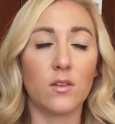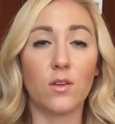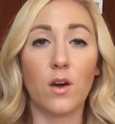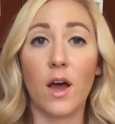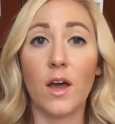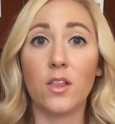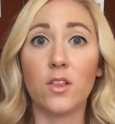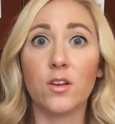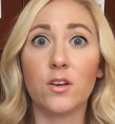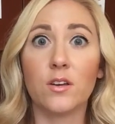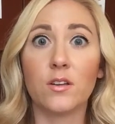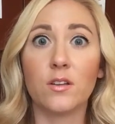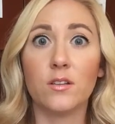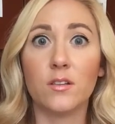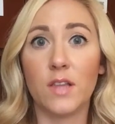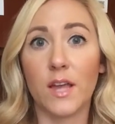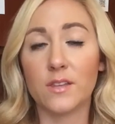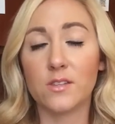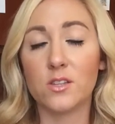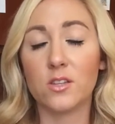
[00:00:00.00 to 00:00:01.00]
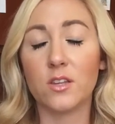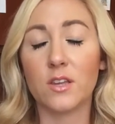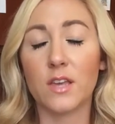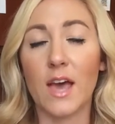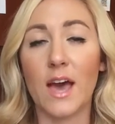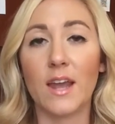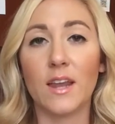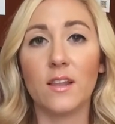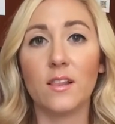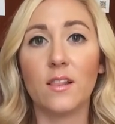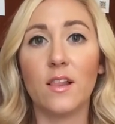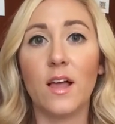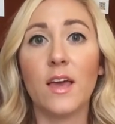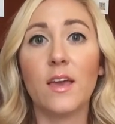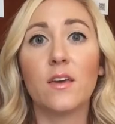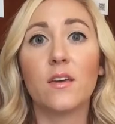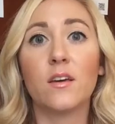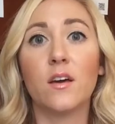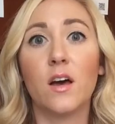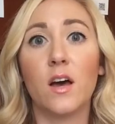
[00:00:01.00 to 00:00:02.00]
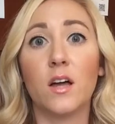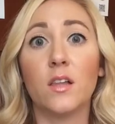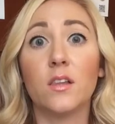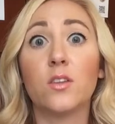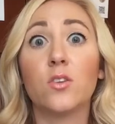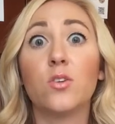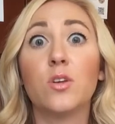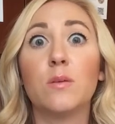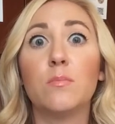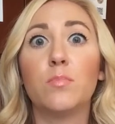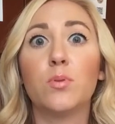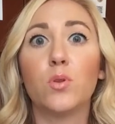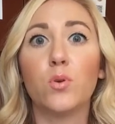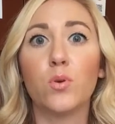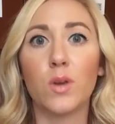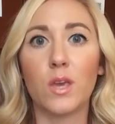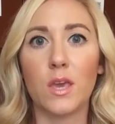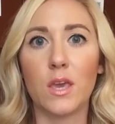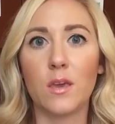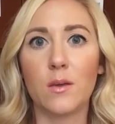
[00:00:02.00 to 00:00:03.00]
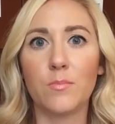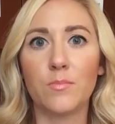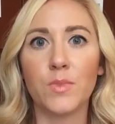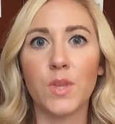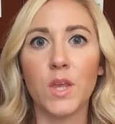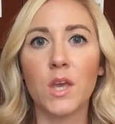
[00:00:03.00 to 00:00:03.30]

I look like to look at it like a little employee.